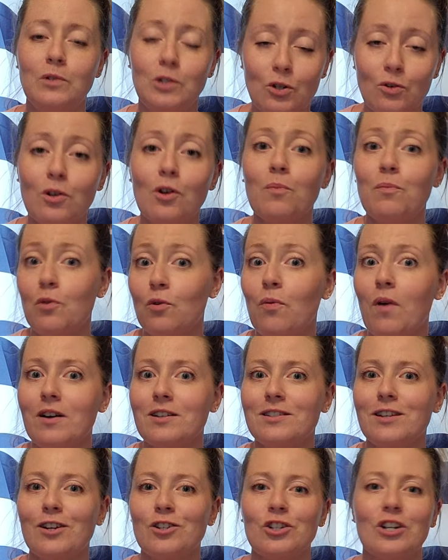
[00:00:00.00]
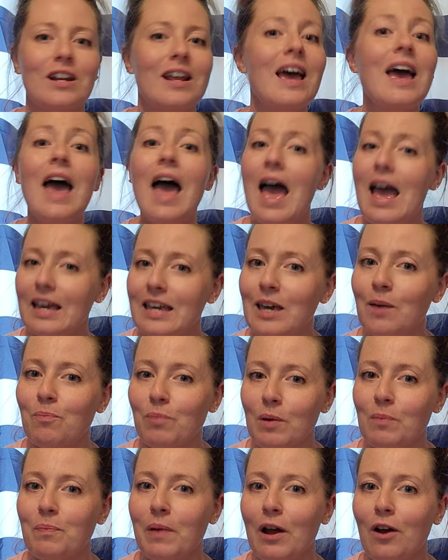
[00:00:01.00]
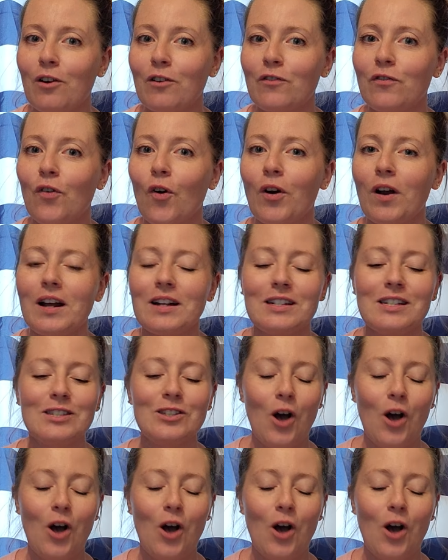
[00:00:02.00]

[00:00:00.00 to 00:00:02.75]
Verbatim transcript: do your boudoir session and get prepared for it.